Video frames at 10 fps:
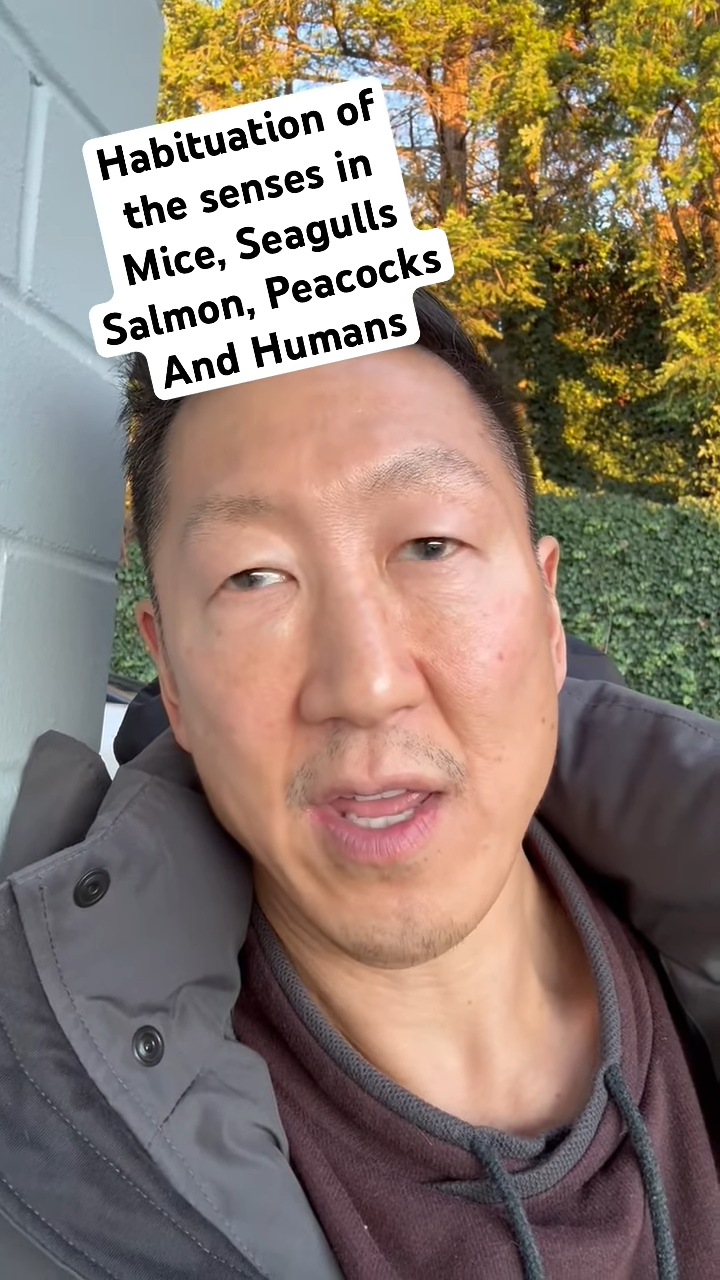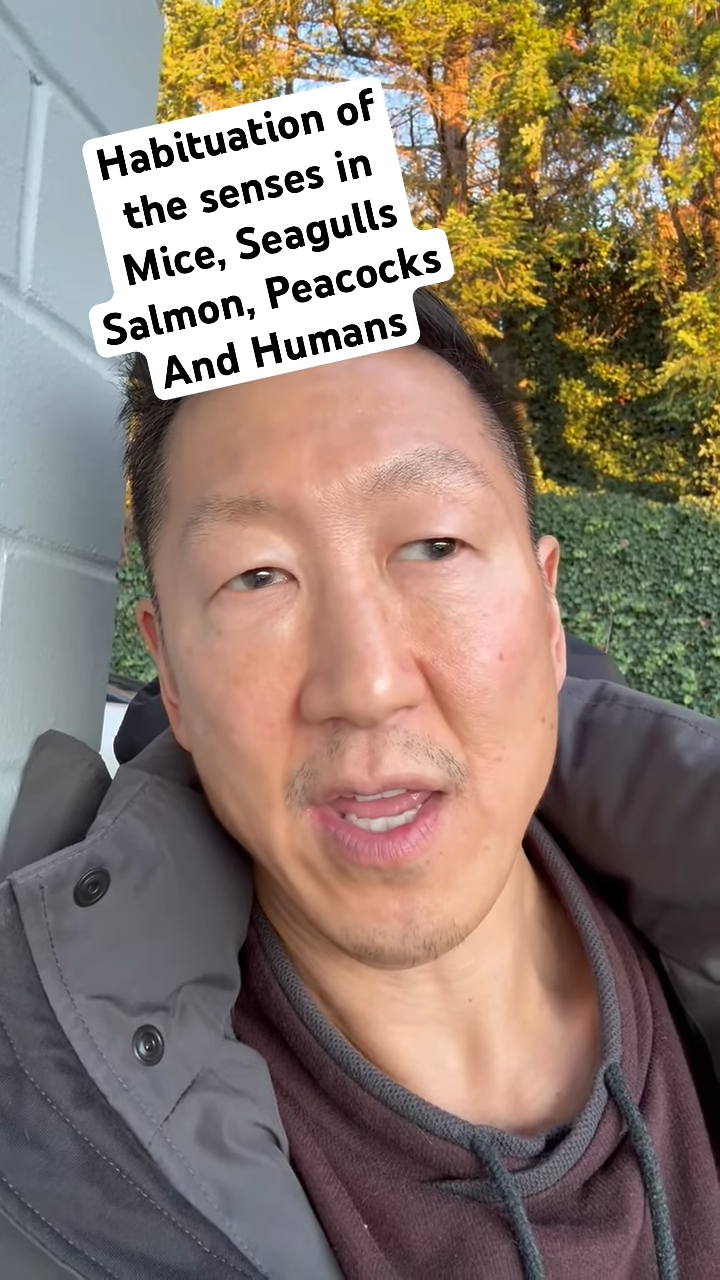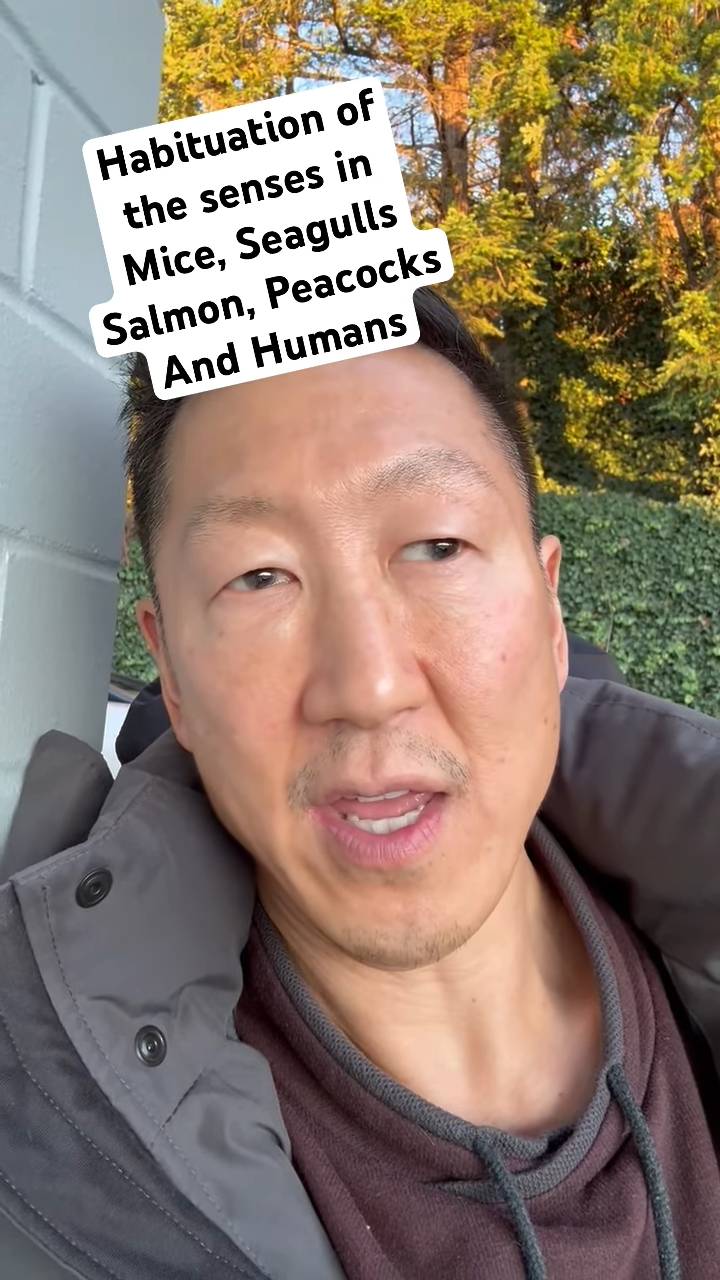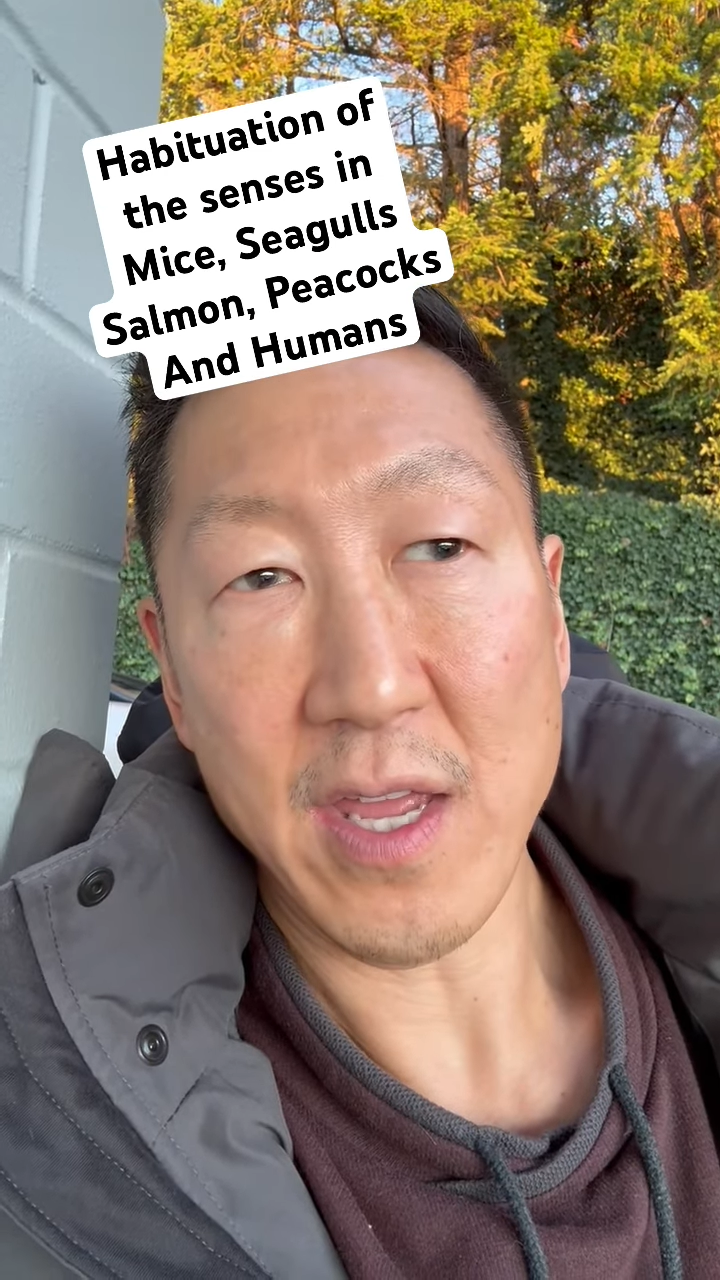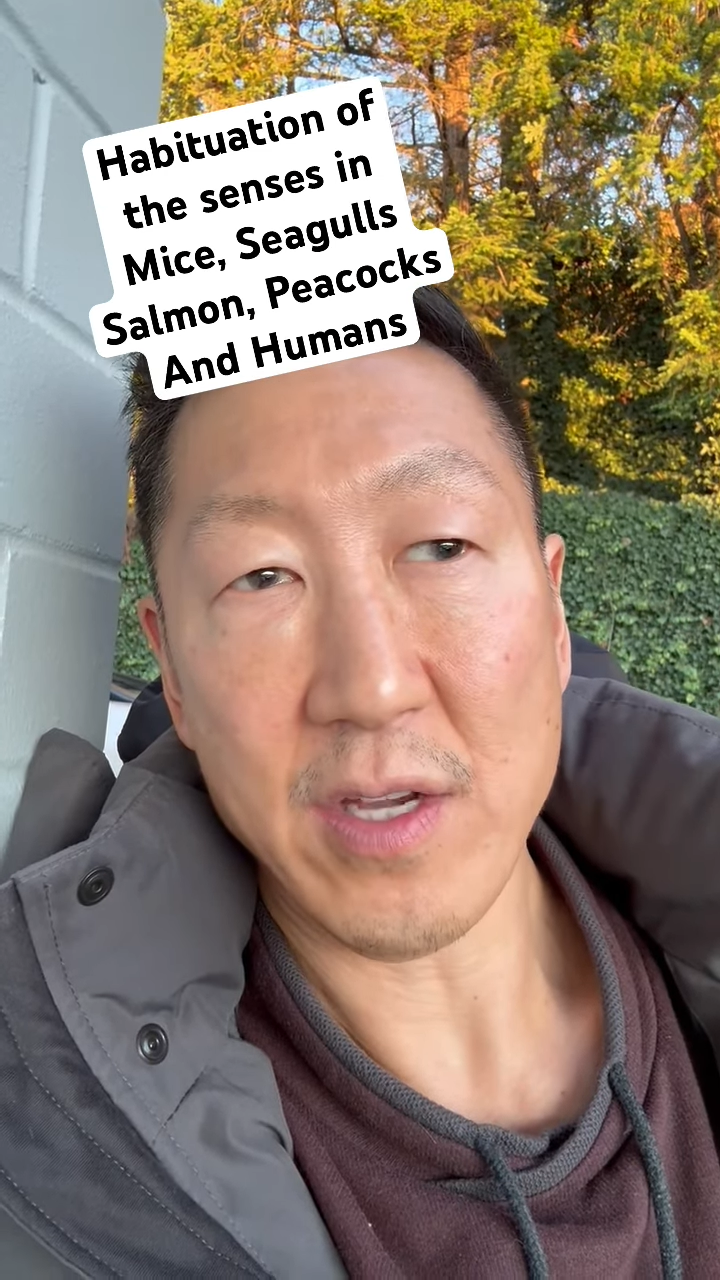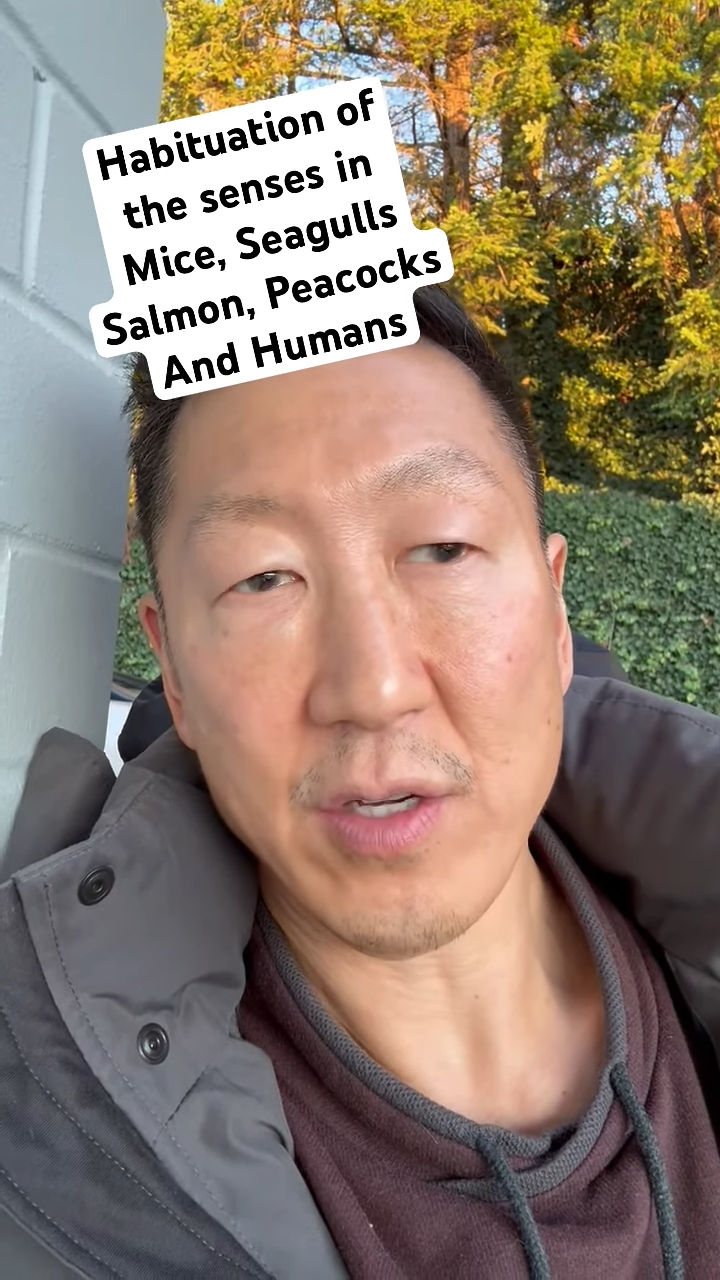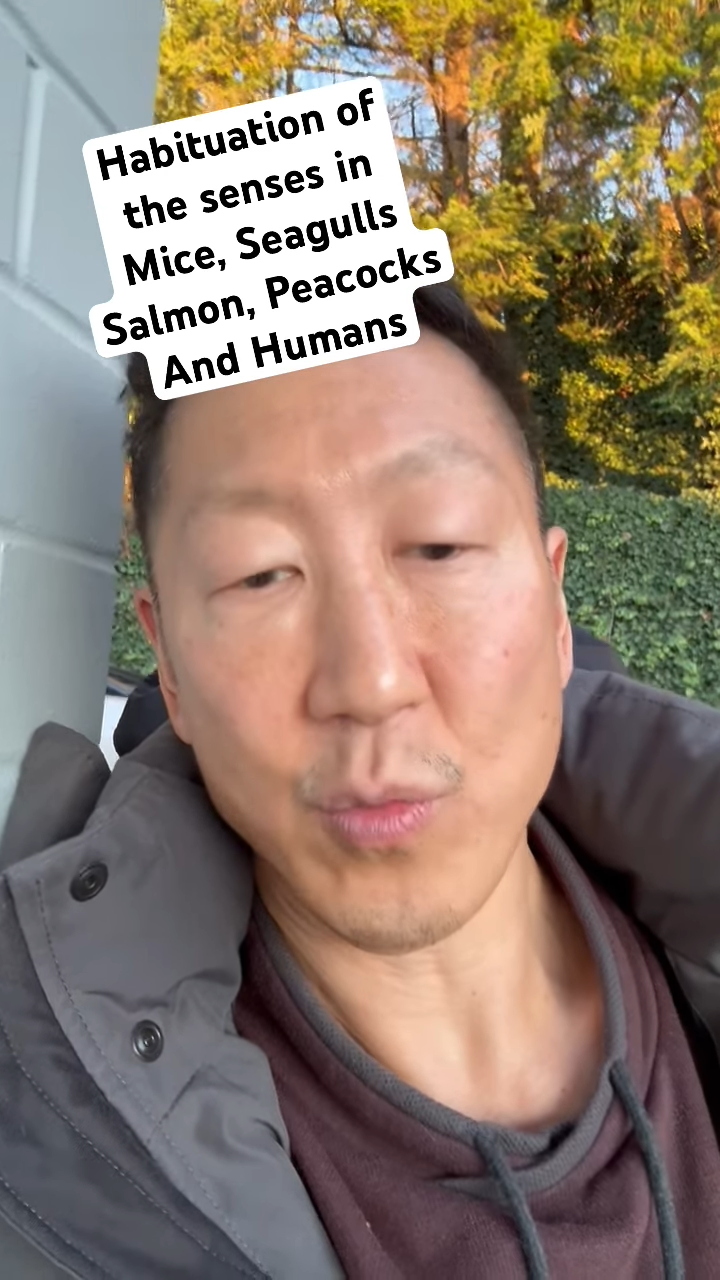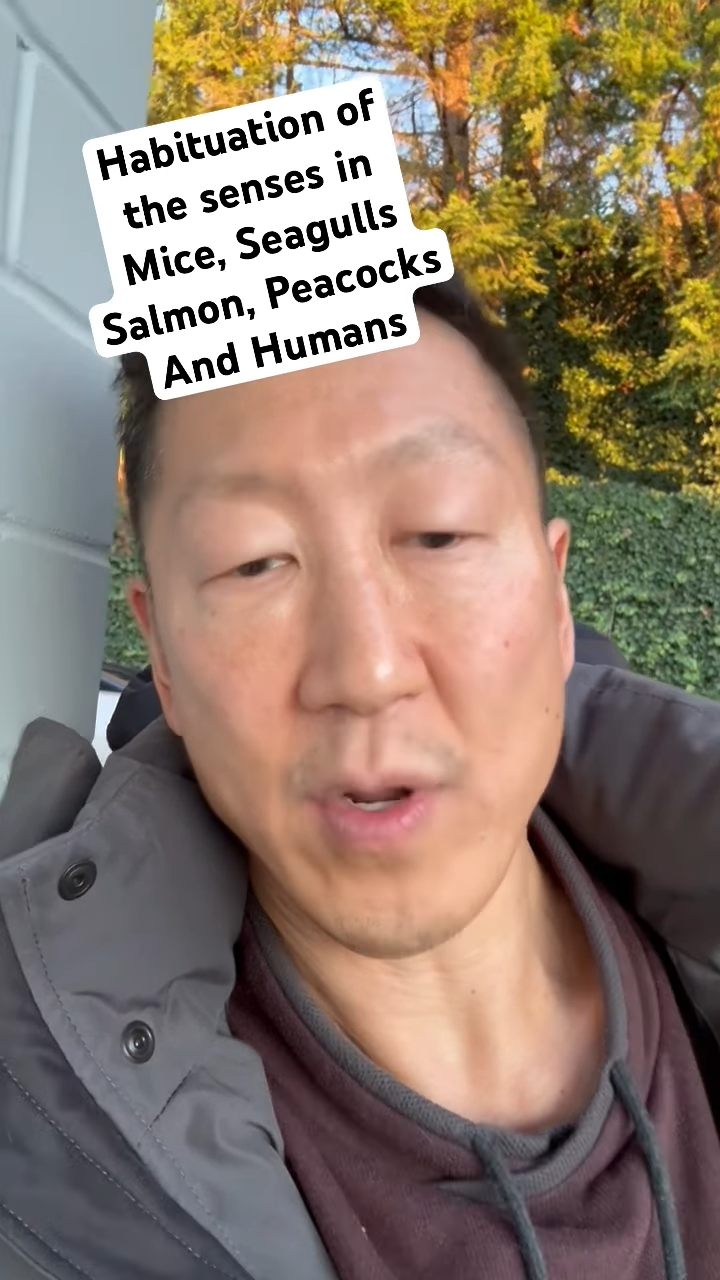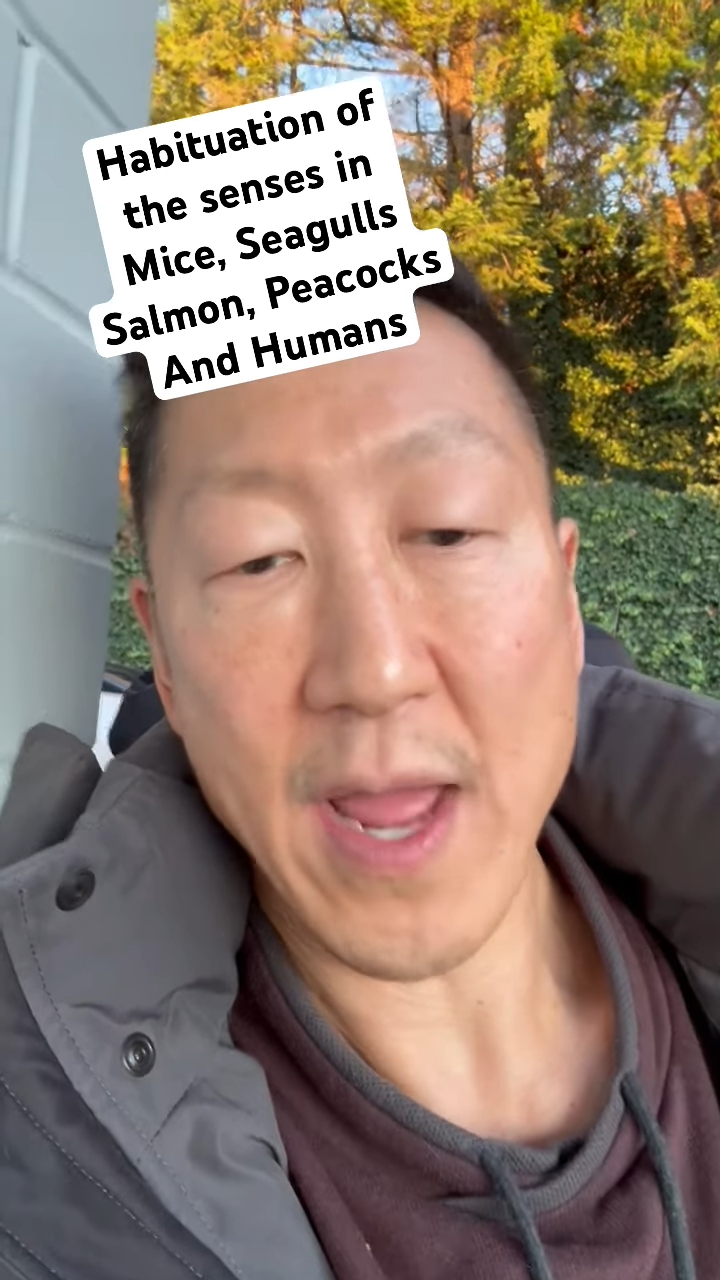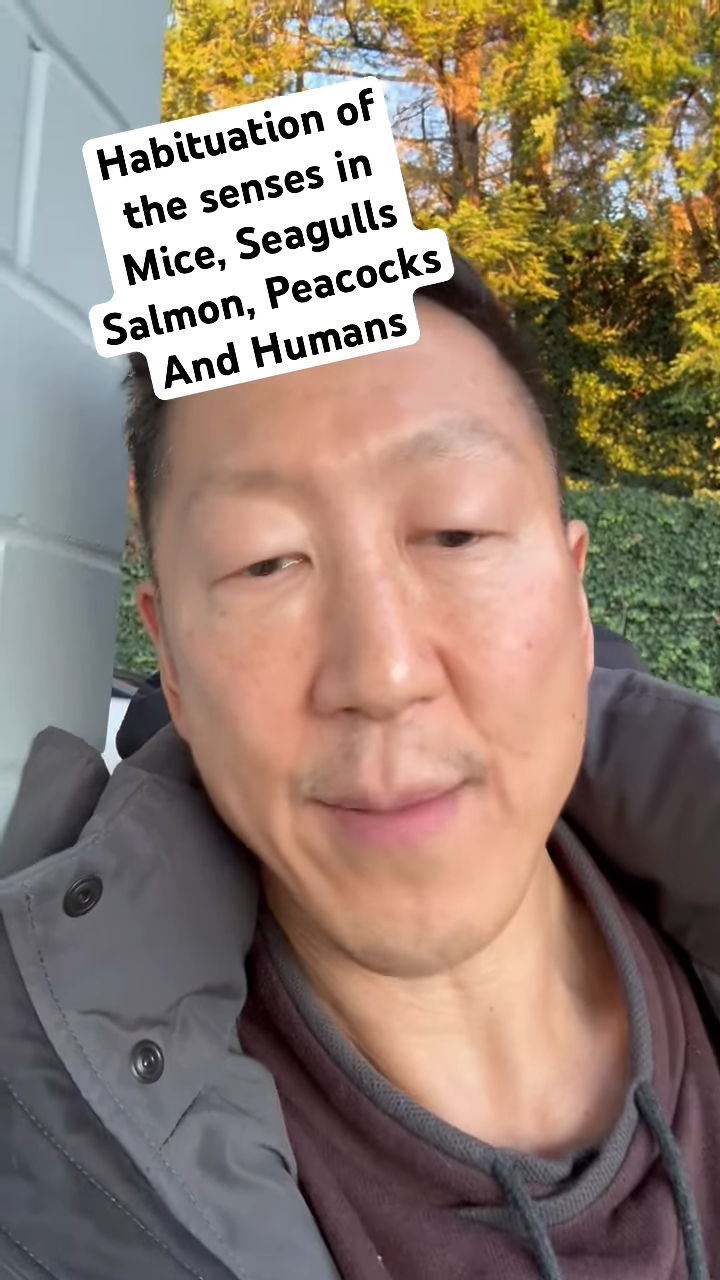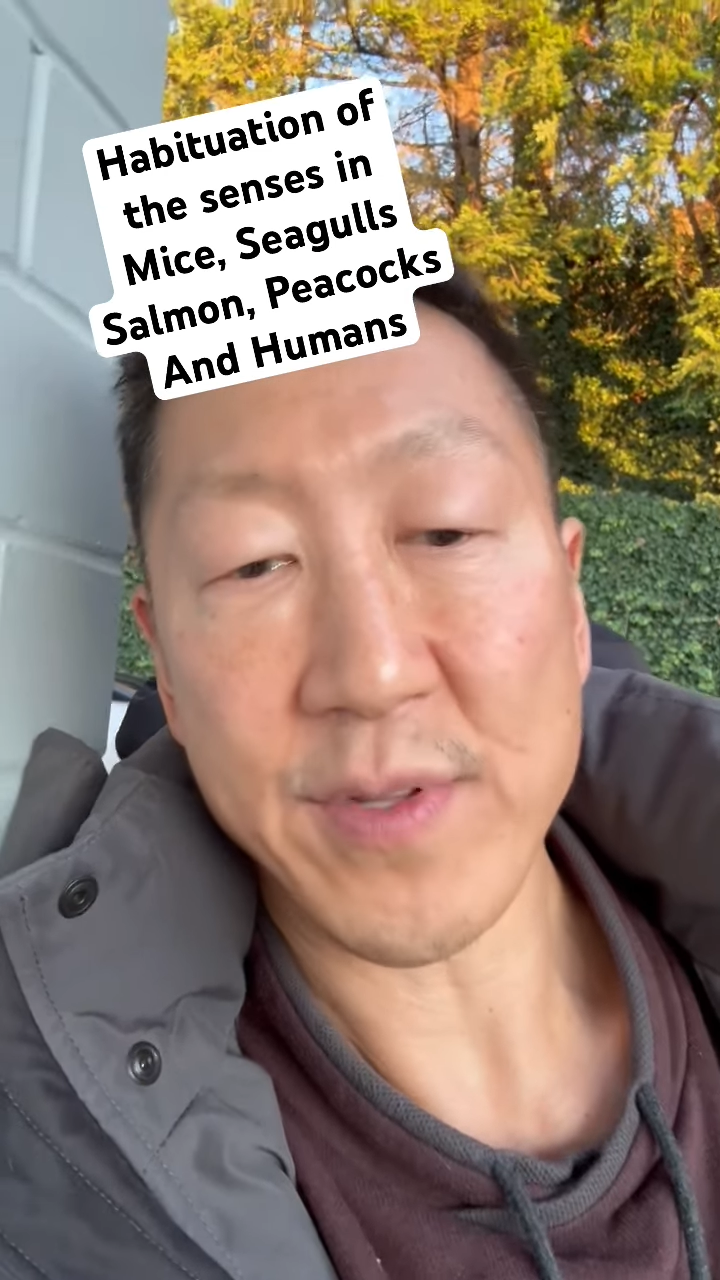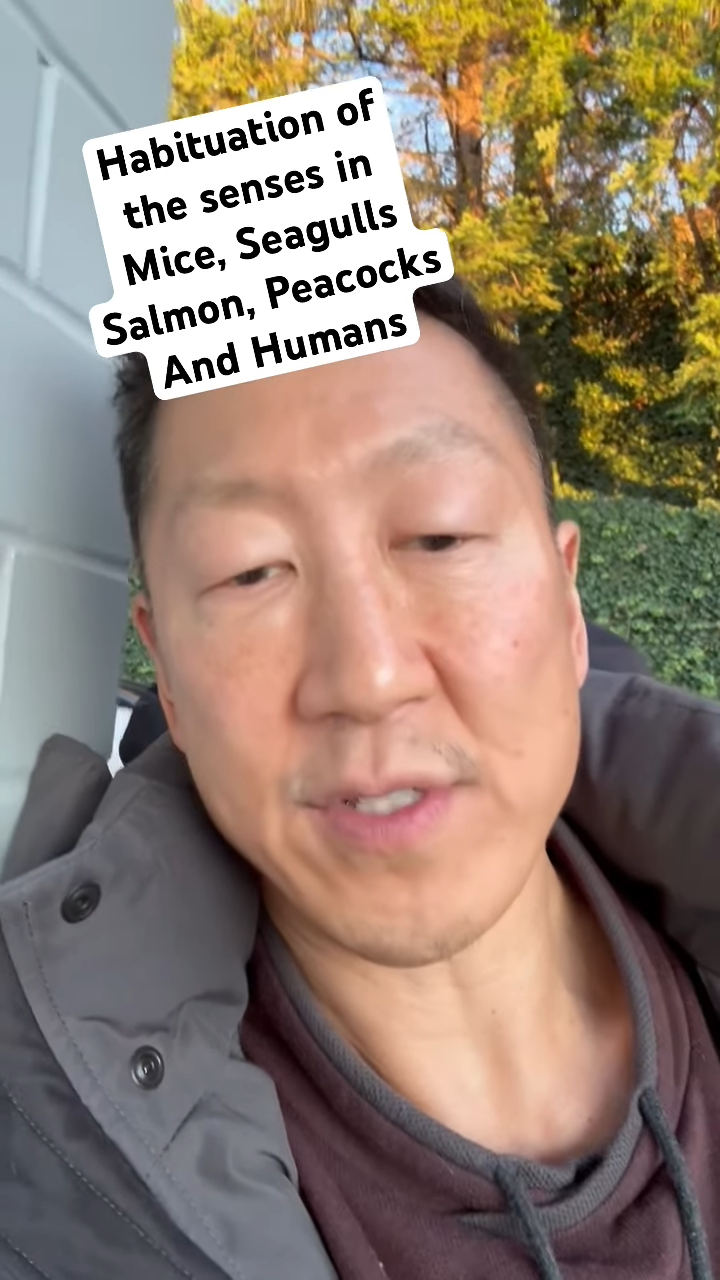and what happens